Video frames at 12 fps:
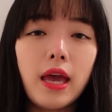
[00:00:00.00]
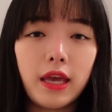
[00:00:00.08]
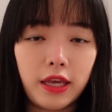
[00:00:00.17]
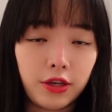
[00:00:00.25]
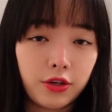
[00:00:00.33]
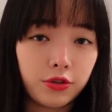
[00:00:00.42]

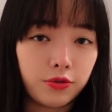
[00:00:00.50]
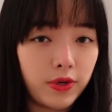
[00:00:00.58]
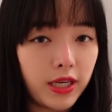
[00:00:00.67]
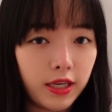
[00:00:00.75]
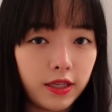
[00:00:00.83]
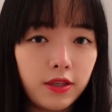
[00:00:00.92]
In
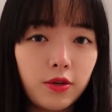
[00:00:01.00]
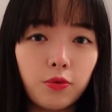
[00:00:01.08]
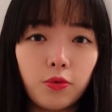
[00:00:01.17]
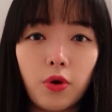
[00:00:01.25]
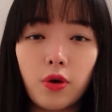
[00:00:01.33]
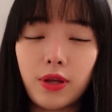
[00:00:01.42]
Korean,
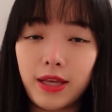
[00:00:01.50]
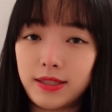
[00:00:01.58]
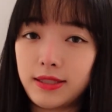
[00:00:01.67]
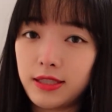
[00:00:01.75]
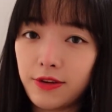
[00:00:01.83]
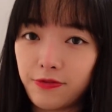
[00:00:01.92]

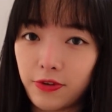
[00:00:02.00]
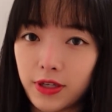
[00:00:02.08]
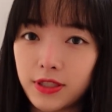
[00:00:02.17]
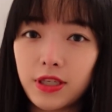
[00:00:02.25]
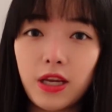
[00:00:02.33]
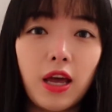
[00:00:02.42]
it's
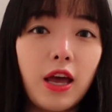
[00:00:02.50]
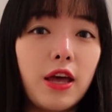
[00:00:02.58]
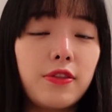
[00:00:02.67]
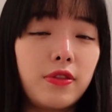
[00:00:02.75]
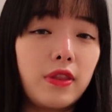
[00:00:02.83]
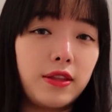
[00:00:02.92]
different.
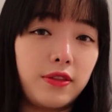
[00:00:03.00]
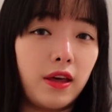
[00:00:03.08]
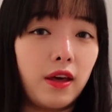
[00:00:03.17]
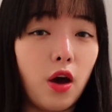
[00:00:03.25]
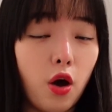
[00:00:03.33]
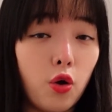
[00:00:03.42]

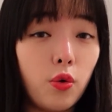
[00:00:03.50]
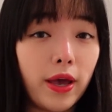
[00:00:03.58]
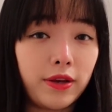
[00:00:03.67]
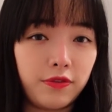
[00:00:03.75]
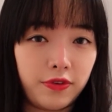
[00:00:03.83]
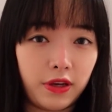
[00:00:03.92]
The O
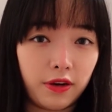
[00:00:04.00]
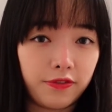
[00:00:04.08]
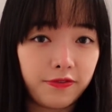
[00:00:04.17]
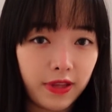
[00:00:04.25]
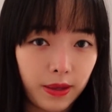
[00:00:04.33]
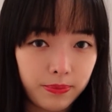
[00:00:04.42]
and V are
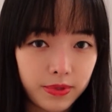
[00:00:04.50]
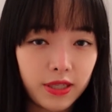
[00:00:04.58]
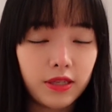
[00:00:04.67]
flipped.